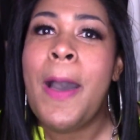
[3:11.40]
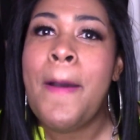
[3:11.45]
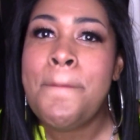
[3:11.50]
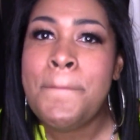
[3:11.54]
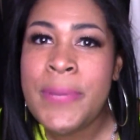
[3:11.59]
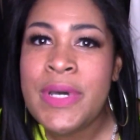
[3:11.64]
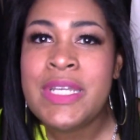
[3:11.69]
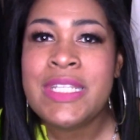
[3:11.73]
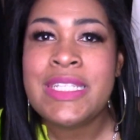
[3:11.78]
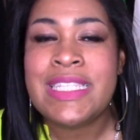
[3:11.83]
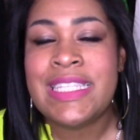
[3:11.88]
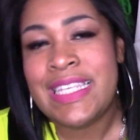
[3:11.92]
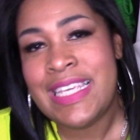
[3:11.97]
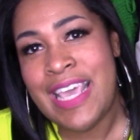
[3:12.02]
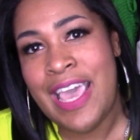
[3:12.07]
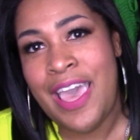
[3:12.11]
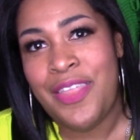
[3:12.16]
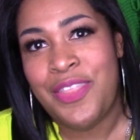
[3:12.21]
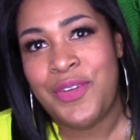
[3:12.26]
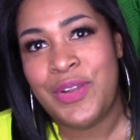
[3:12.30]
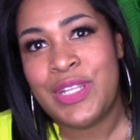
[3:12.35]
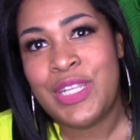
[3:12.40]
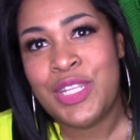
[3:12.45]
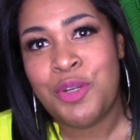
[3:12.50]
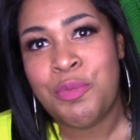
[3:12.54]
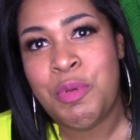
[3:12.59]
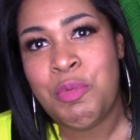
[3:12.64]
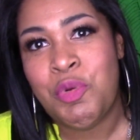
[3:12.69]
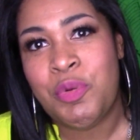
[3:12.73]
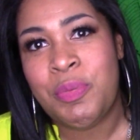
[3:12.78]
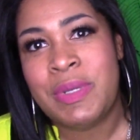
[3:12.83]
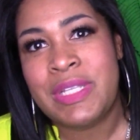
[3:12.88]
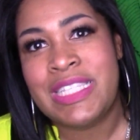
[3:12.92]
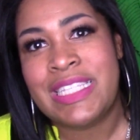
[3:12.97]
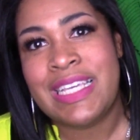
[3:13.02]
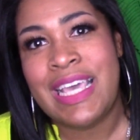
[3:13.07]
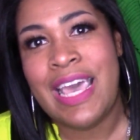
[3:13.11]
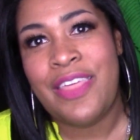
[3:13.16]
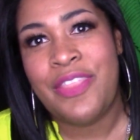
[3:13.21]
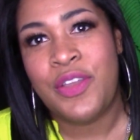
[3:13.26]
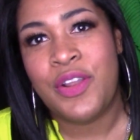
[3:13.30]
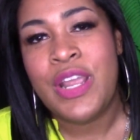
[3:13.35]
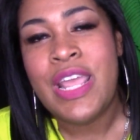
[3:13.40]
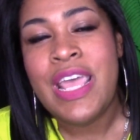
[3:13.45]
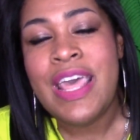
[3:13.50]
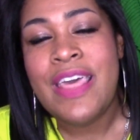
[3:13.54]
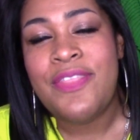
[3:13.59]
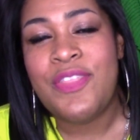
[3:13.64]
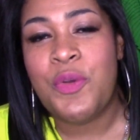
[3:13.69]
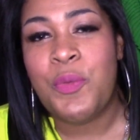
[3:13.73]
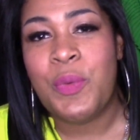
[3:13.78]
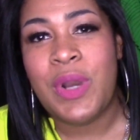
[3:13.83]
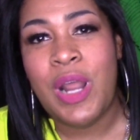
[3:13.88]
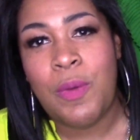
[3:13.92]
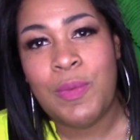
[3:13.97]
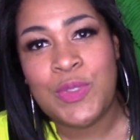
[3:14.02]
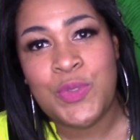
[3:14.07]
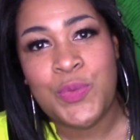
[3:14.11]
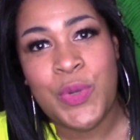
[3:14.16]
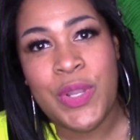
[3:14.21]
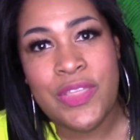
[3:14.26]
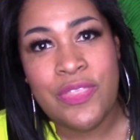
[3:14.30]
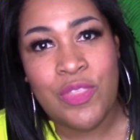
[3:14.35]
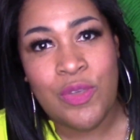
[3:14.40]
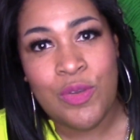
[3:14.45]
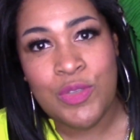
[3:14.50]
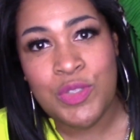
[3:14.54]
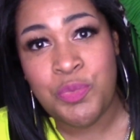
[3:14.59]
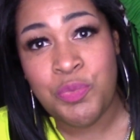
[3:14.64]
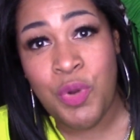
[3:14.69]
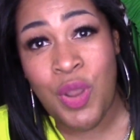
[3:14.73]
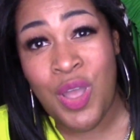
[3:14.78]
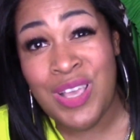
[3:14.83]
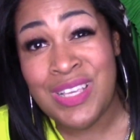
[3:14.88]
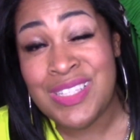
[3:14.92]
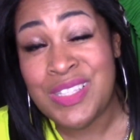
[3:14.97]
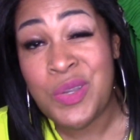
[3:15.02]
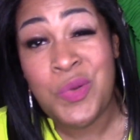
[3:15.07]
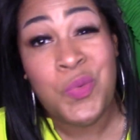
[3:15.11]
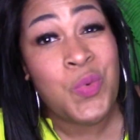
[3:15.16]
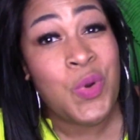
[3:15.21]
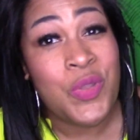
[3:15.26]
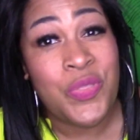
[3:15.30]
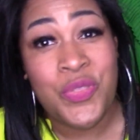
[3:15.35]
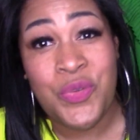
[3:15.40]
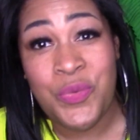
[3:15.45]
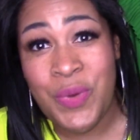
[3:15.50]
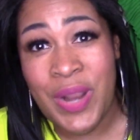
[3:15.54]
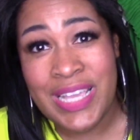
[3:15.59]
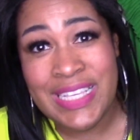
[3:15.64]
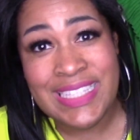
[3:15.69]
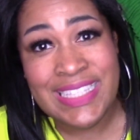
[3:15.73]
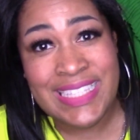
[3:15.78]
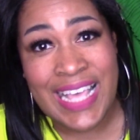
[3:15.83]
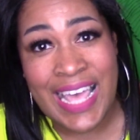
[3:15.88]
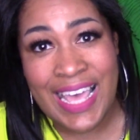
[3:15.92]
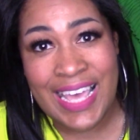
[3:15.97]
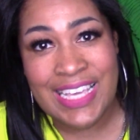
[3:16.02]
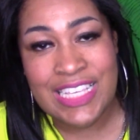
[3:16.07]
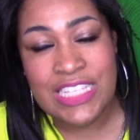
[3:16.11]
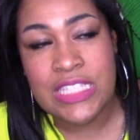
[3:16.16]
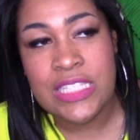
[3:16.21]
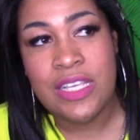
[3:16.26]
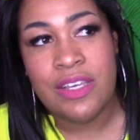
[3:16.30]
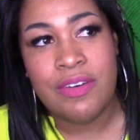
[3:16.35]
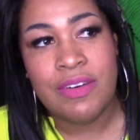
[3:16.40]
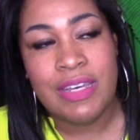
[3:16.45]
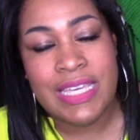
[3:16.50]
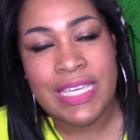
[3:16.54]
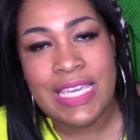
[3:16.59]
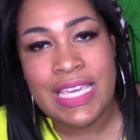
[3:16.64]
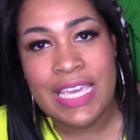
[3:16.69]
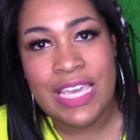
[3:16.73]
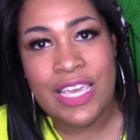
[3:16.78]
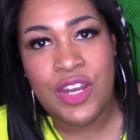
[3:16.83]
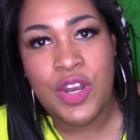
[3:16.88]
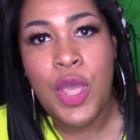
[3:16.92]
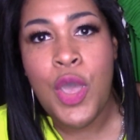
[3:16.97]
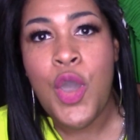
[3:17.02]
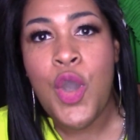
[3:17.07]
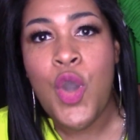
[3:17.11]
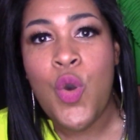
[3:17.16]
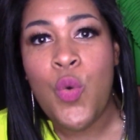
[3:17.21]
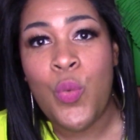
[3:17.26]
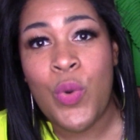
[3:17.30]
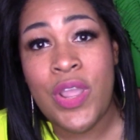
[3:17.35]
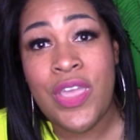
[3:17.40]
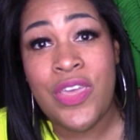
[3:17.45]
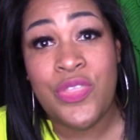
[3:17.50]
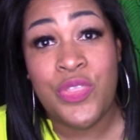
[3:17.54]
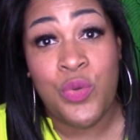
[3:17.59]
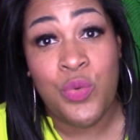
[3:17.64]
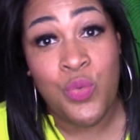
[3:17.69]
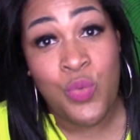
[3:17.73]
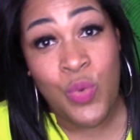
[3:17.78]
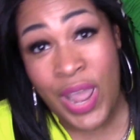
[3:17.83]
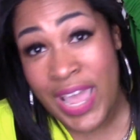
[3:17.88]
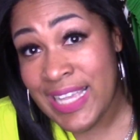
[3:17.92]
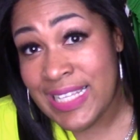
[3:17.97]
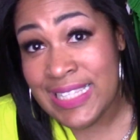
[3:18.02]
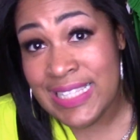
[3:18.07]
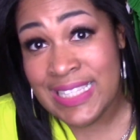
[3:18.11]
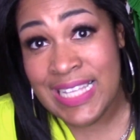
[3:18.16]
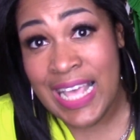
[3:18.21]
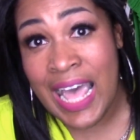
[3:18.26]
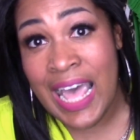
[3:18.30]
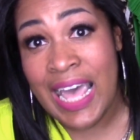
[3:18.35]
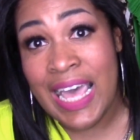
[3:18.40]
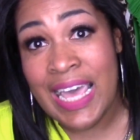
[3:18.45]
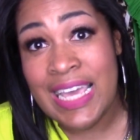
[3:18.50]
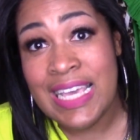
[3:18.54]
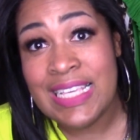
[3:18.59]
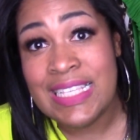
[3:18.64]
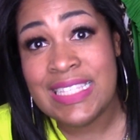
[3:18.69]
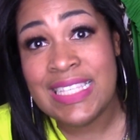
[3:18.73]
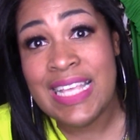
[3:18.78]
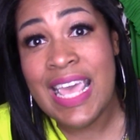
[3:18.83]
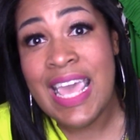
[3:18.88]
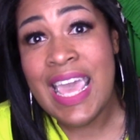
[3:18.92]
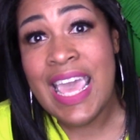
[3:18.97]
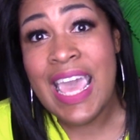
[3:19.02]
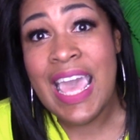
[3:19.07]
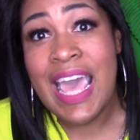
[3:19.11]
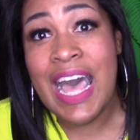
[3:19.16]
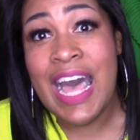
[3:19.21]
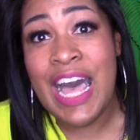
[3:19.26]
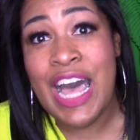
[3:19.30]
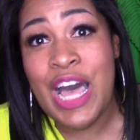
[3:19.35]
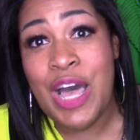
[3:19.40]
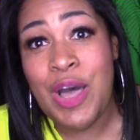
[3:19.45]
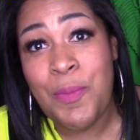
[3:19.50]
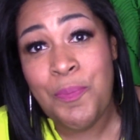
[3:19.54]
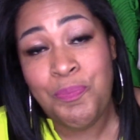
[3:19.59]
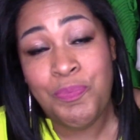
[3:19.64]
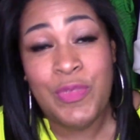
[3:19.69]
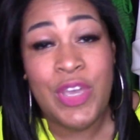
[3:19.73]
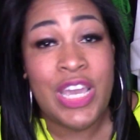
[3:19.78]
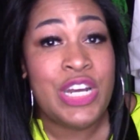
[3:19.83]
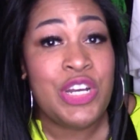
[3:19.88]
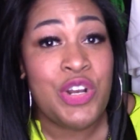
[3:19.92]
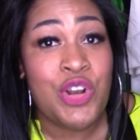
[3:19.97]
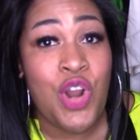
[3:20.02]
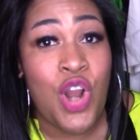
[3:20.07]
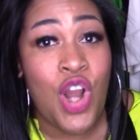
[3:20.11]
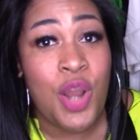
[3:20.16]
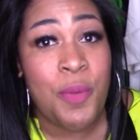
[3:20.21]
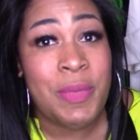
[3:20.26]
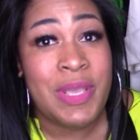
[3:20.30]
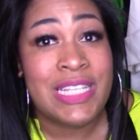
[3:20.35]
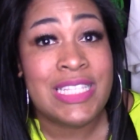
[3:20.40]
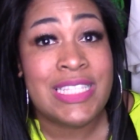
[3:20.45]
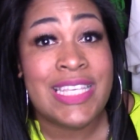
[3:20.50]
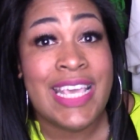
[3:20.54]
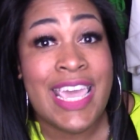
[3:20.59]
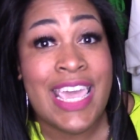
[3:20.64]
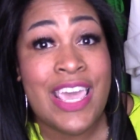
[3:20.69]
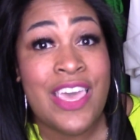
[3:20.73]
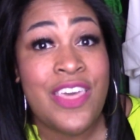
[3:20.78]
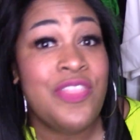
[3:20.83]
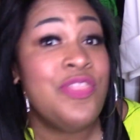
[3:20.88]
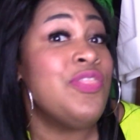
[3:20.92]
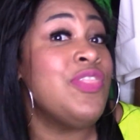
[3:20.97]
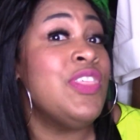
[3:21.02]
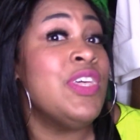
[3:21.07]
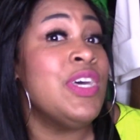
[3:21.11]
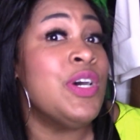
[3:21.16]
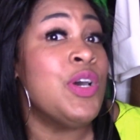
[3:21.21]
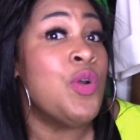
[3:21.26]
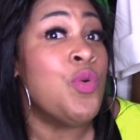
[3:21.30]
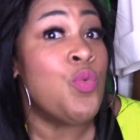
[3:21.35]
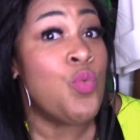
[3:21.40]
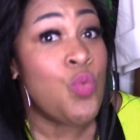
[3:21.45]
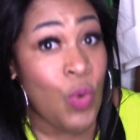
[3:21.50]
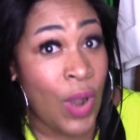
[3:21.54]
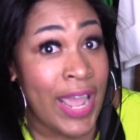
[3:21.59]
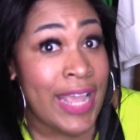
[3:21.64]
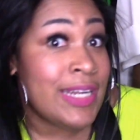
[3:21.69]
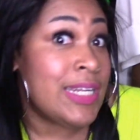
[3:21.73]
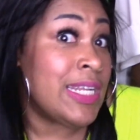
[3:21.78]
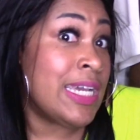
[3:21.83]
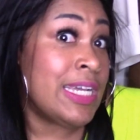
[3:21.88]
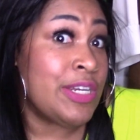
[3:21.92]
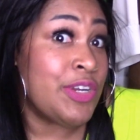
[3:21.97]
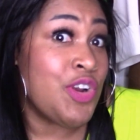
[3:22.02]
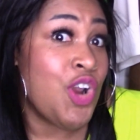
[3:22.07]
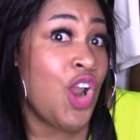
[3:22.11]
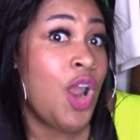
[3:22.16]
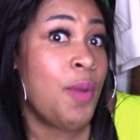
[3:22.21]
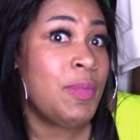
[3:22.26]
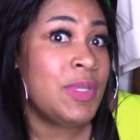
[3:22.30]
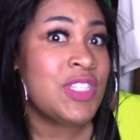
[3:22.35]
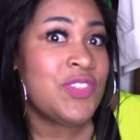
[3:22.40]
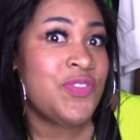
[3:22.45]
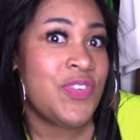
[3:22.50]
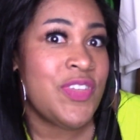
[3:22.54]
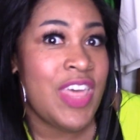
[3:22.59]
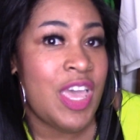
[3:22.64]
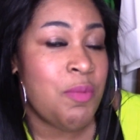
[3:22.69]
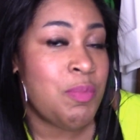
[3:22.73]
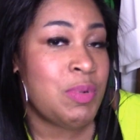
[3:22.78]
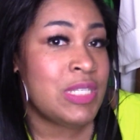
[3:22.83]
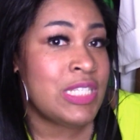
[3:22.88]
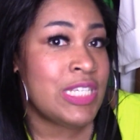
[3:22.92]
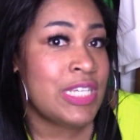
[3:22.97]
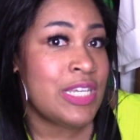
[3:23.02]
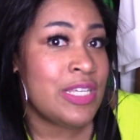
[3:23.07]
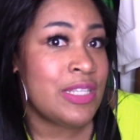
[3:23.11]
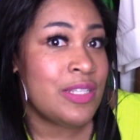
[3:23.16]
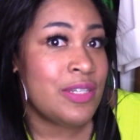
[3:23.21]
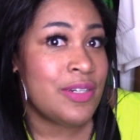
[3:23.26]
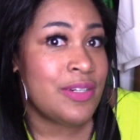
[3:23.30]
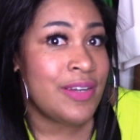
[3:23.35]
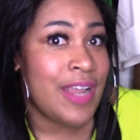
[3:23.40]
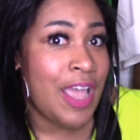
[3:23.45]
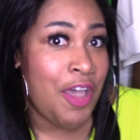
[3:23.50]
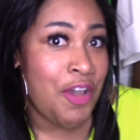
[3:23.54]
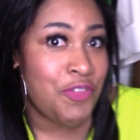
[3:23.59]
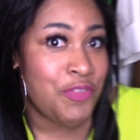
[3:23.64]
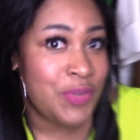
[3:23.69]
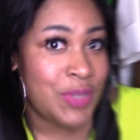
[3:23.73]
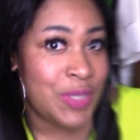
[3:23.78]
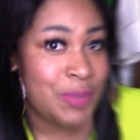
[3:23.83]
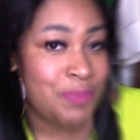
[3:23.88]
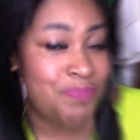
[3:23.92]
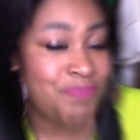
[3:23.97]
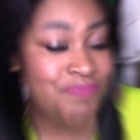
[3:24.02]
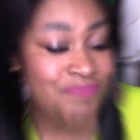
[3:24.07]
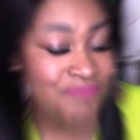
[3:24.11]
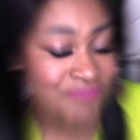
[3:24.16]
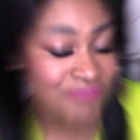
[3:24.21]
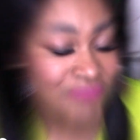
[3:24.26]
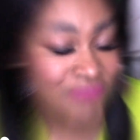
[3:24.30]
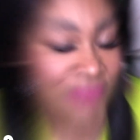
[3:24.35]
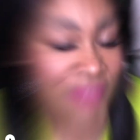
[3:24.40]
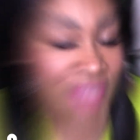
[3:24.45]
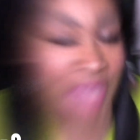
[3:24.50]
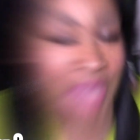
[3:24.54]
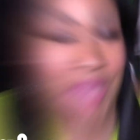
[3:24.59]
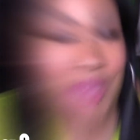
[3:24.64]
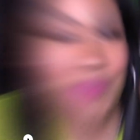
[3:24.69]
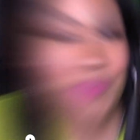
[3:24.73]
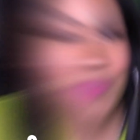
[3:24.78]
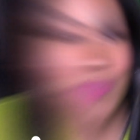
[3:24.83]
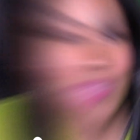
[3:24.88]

put together, a little bit more put together than when I was wearing those bras that weren't the right size. So again, wearing the right size undergarments and the right undergarments for that particular outfit. Okay.